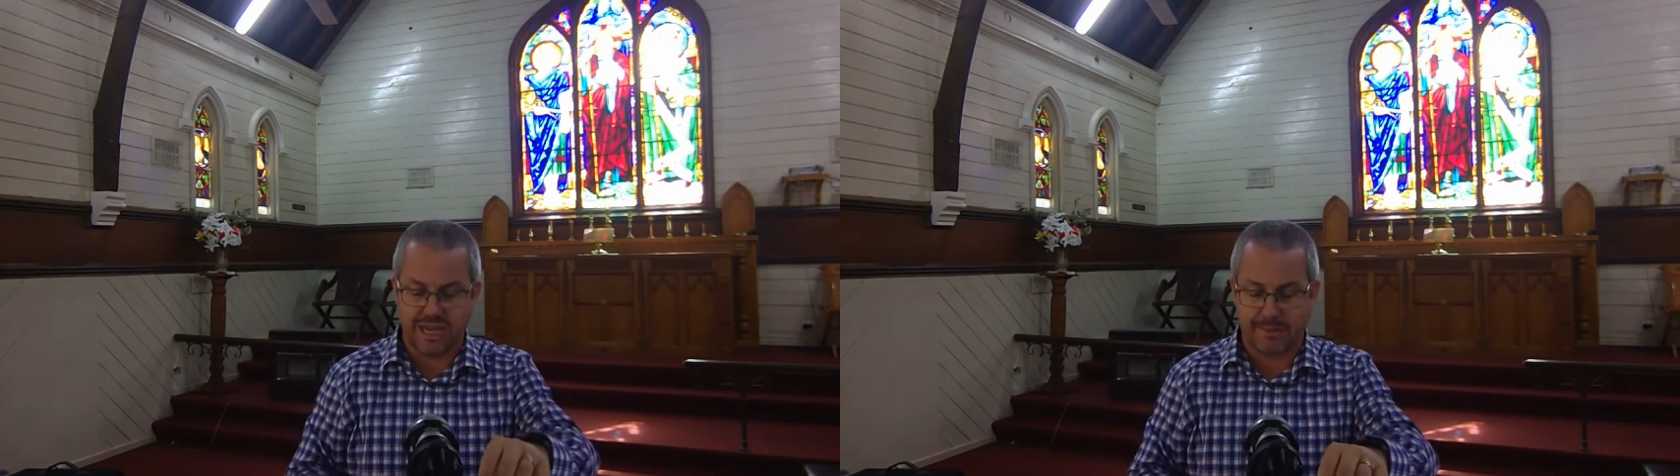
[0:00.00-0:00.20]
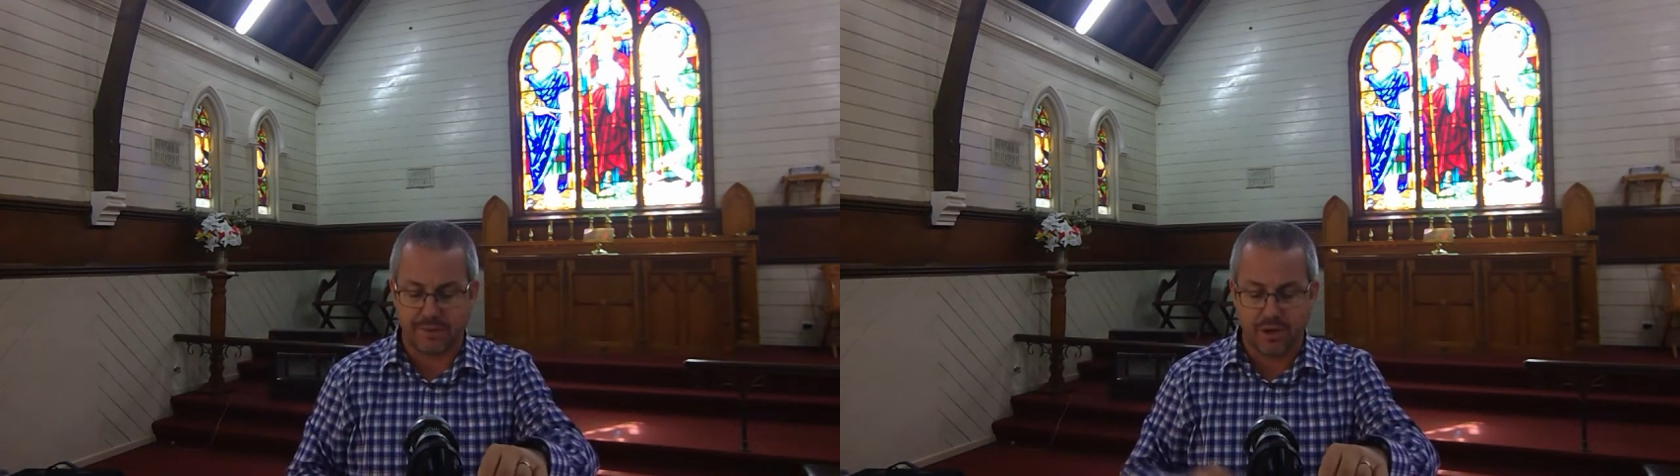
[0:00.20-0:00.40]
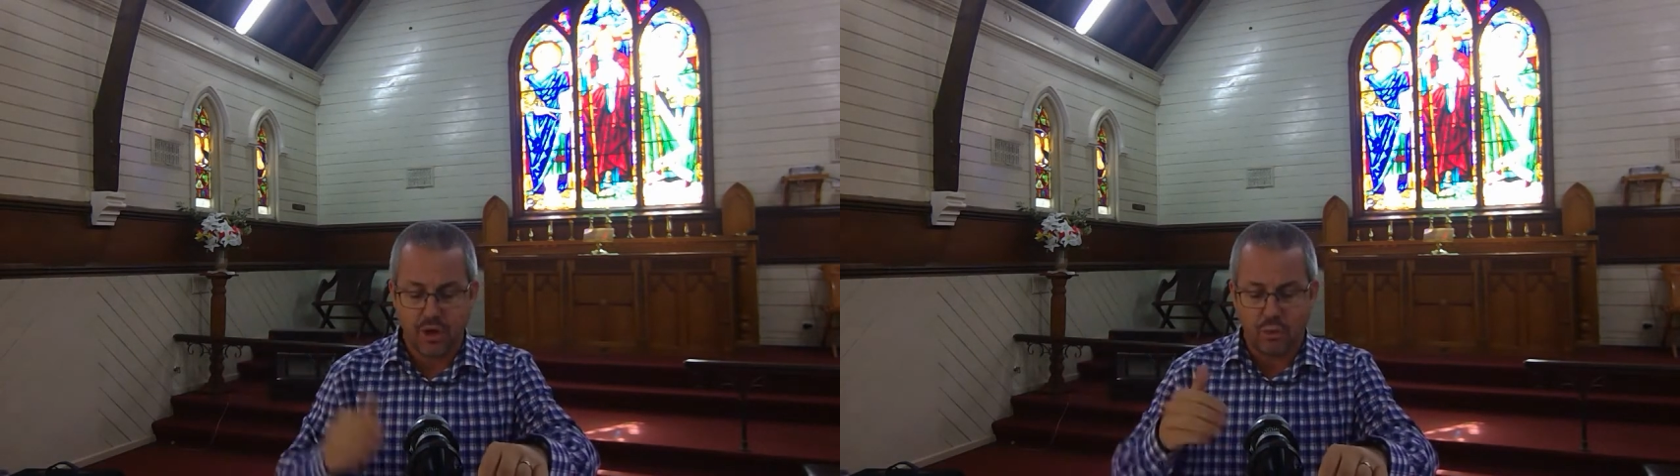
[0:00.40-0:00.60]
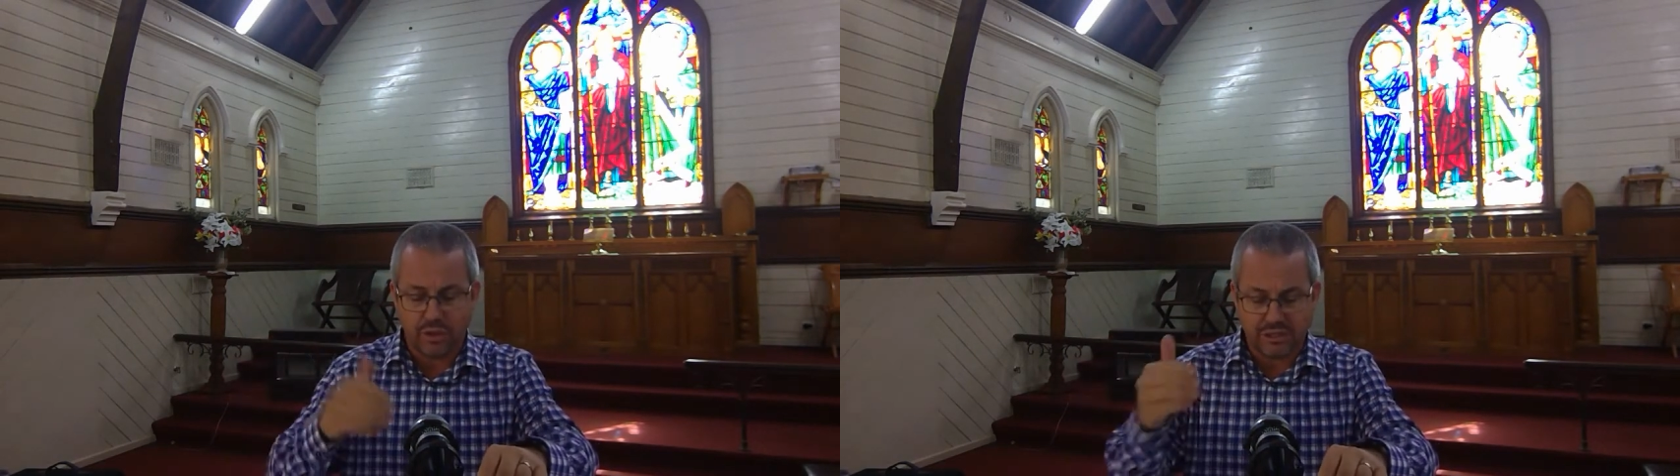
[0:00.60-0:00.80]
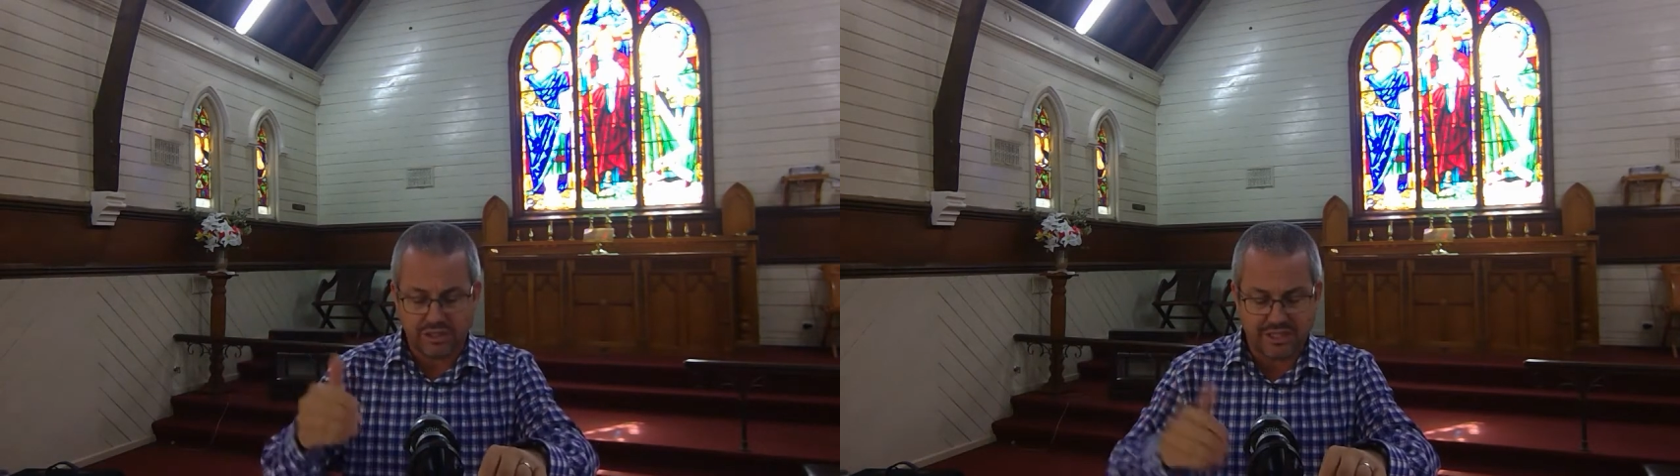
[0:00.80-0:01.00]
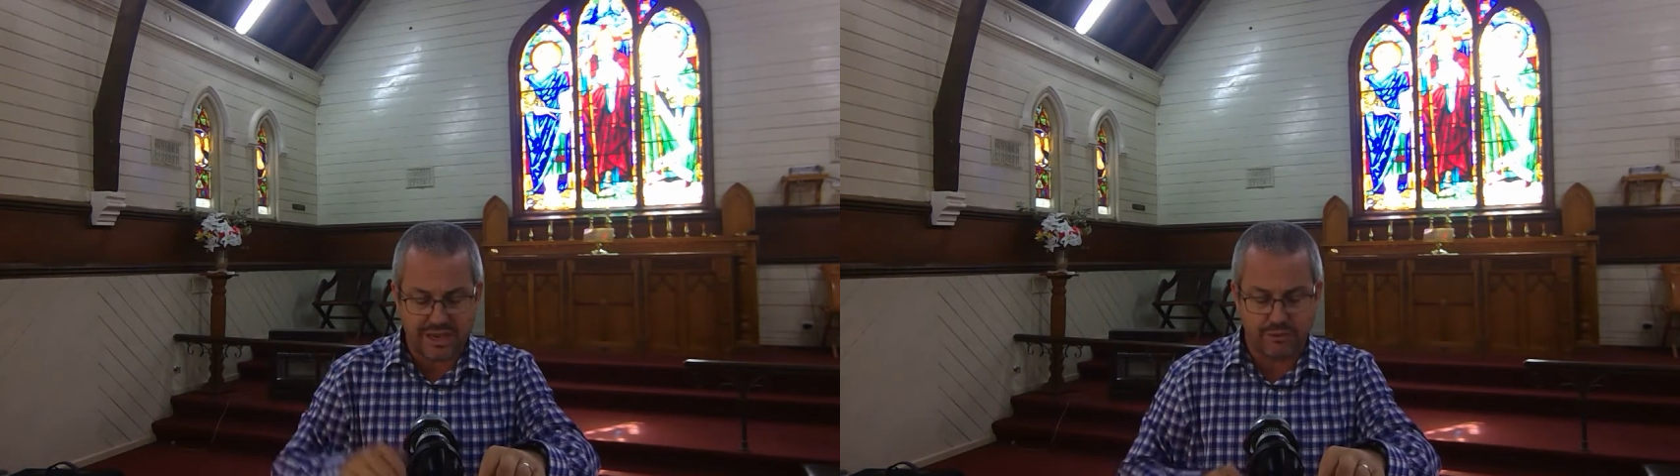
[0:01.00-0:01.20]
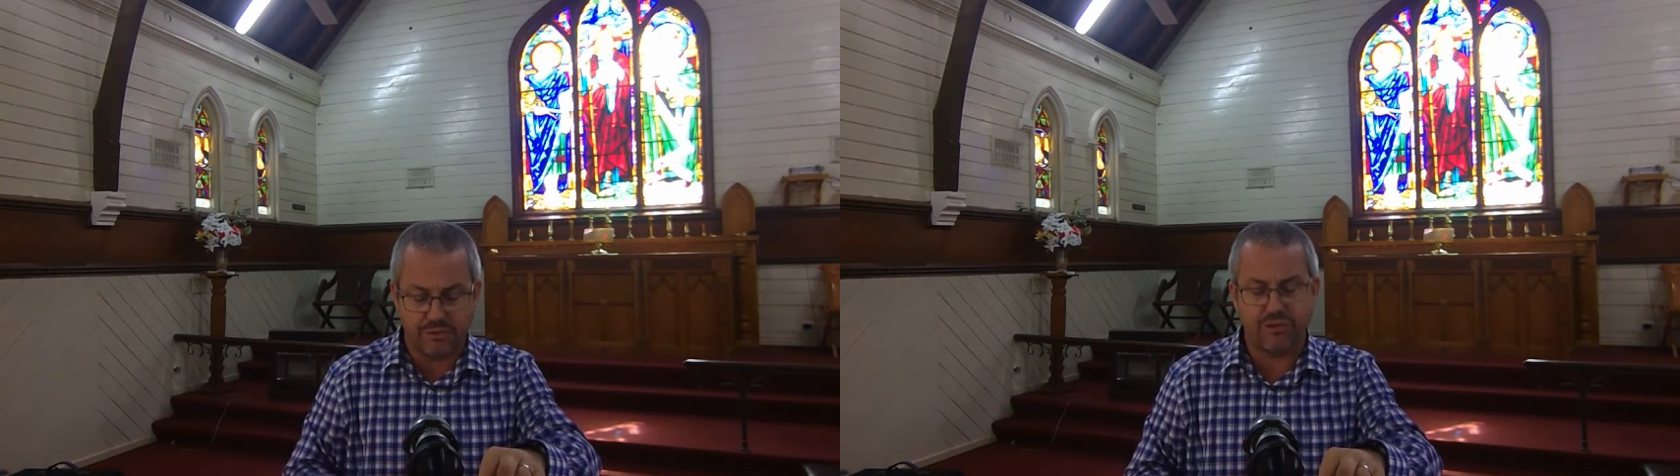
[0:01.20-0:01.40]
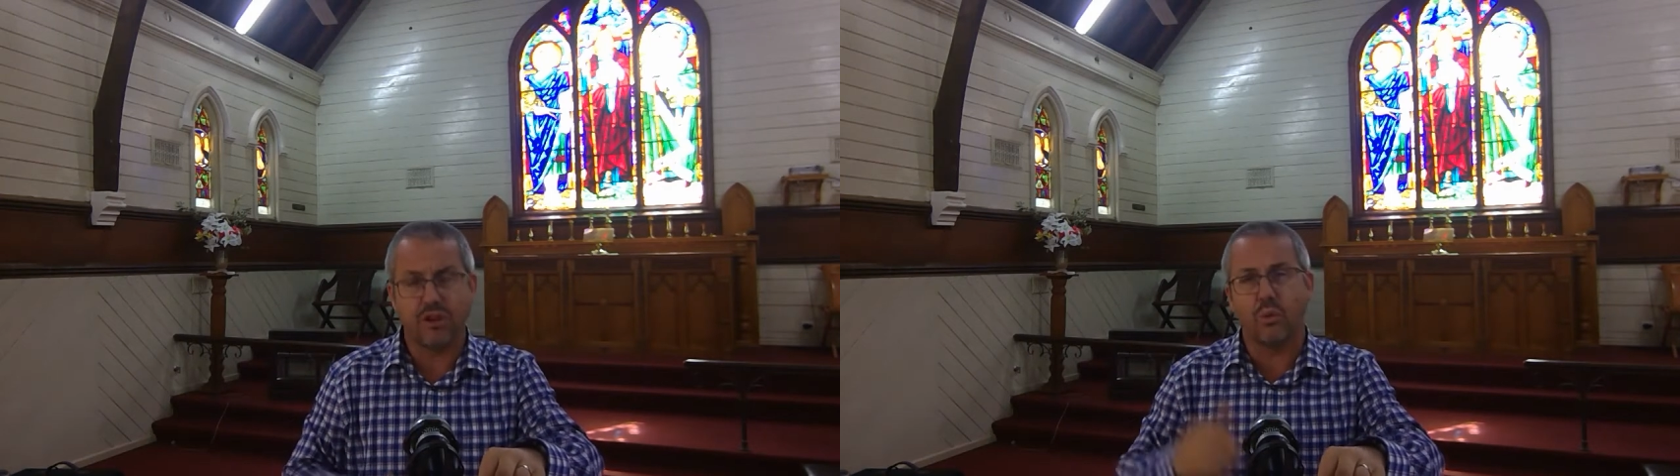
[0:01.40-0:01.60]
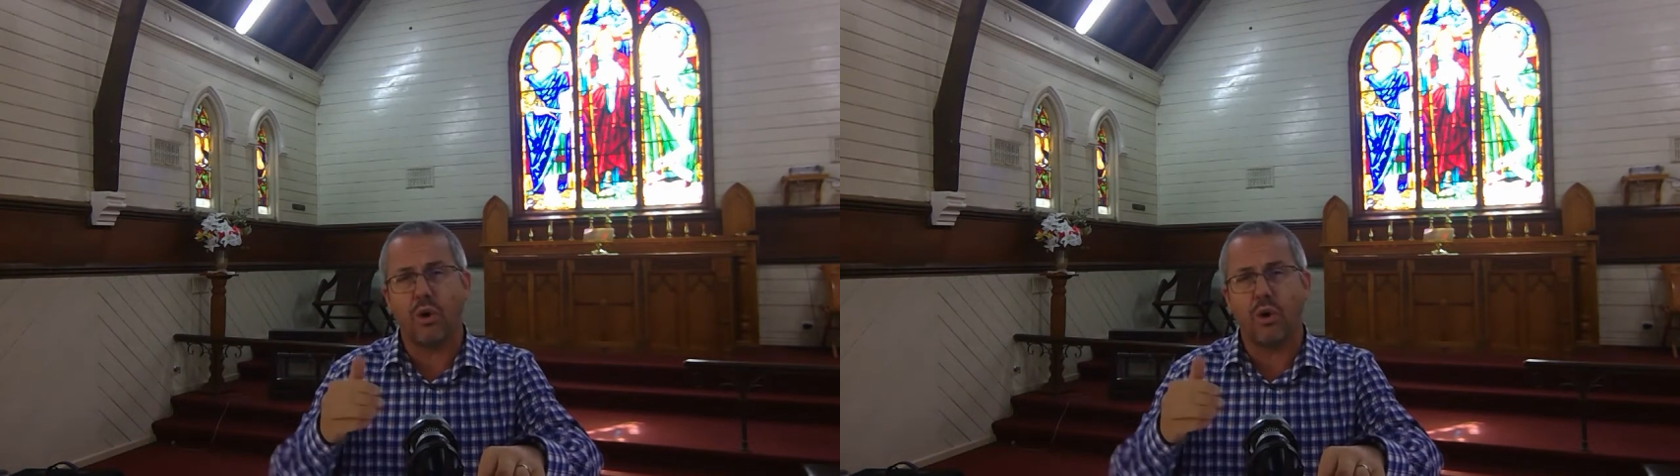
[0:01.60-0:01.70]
happen, what does that reveal?